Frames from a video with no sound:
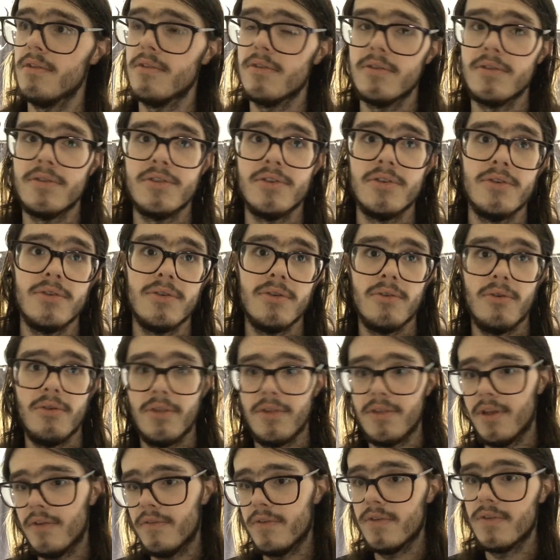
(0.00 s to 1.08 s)
to do, all the
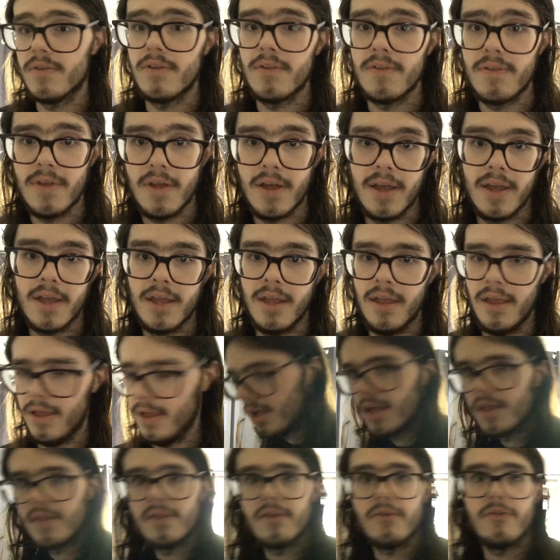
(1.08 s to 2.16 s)
stuff he's going to say,
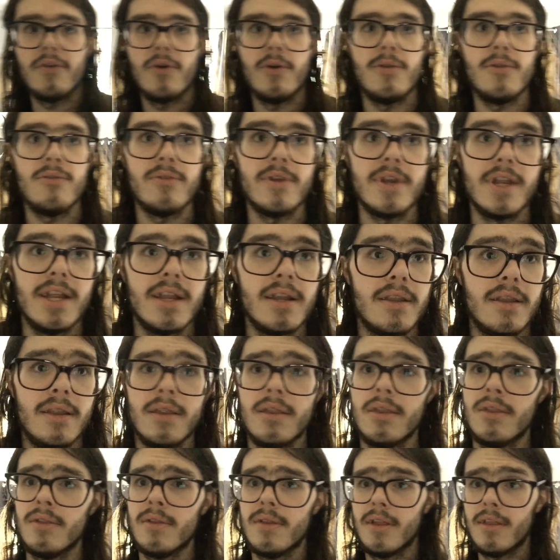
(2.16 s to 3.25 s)
and the phone's ringing,
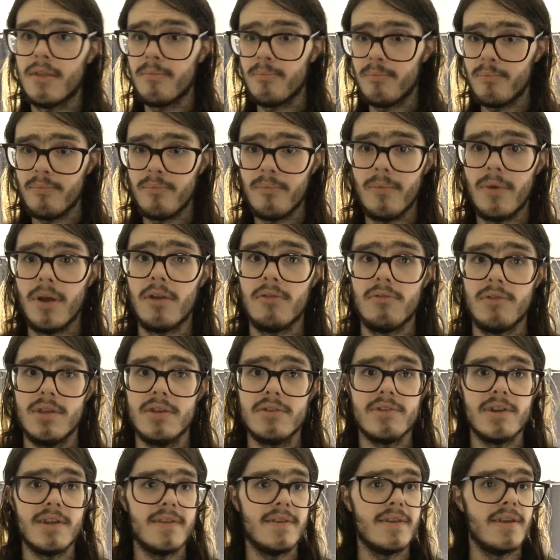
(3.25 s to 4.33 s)
and it's a really
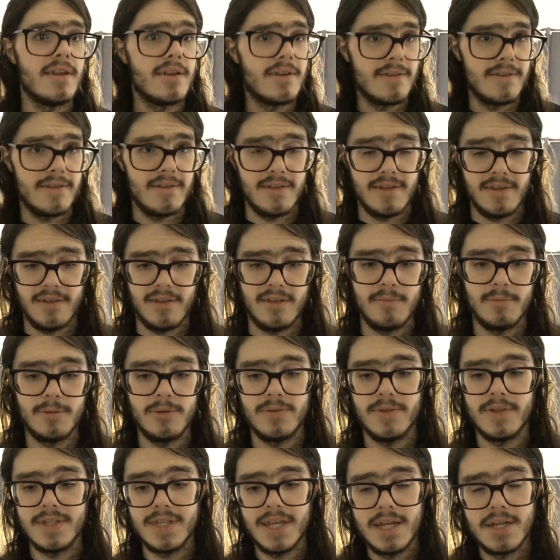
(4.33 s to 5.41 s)
great scene because it starts to build
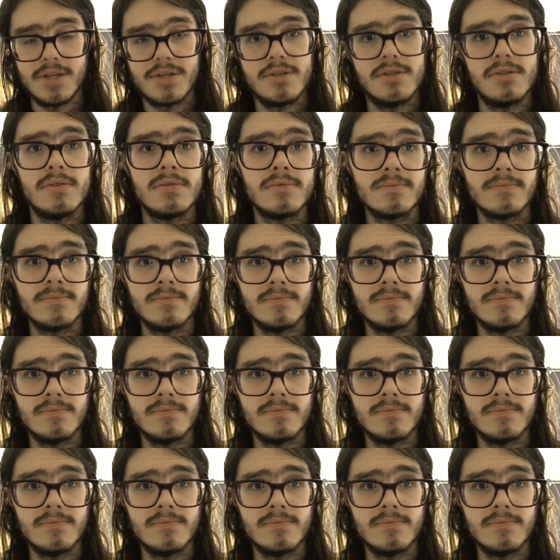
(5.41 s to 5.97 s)
the tension.